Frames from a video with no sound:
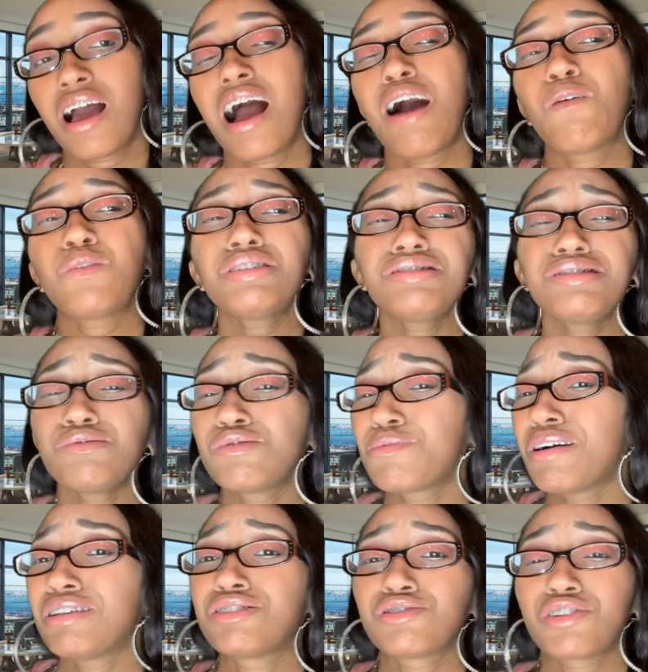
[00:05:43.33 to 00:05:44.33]
I wanna say we were
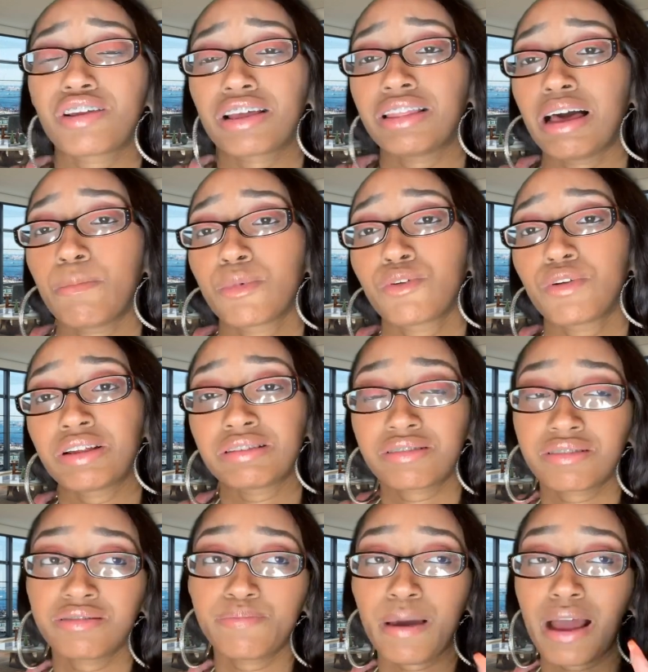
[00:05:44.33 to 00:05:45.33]
probably drinking Lime-A-Ritas
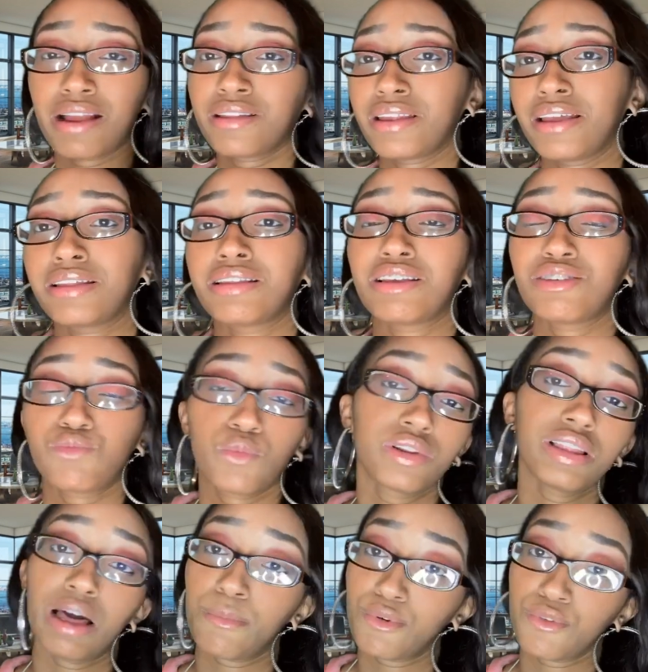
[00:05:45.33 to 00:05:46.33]
because back then that's
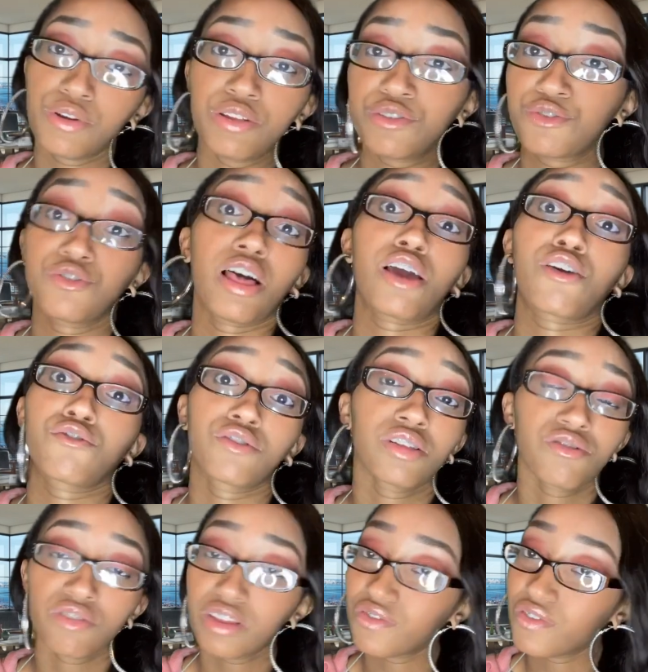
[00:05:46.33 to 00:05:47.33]
when Lime-A-Ritas were like
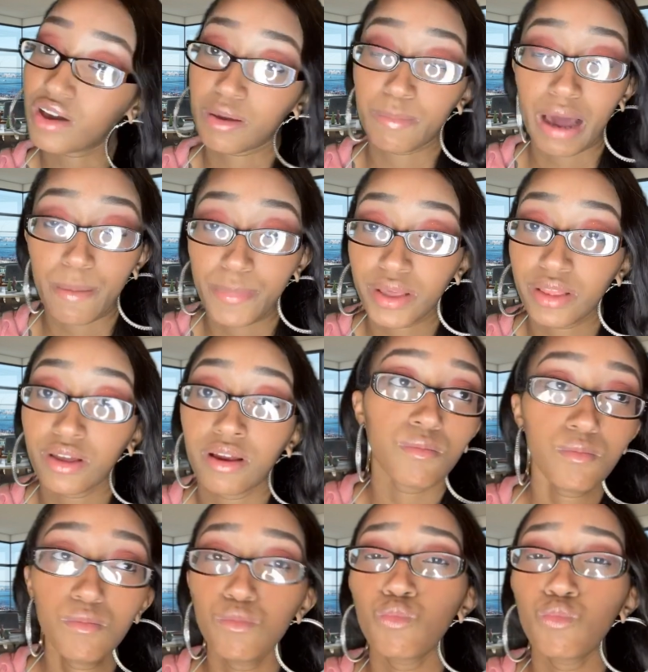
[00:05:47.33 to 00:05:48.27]
really, really fucking popular.